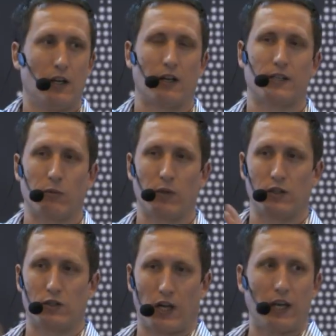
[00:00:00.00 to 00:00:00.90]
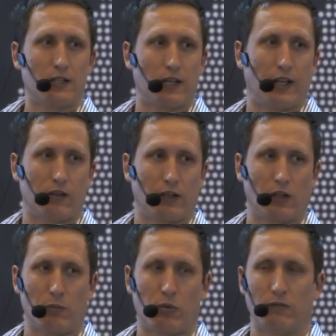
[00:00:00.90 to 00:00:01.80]
and I said we can change the lettering,
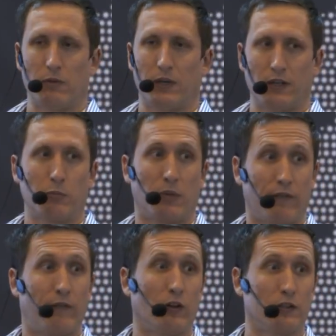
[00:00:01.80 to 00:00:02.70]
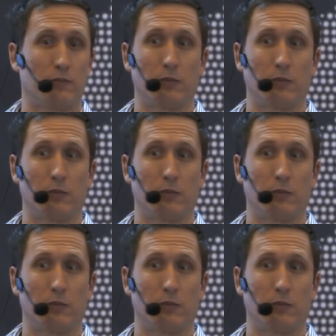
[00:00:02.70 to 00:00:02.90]
no problem, but it'll be a font,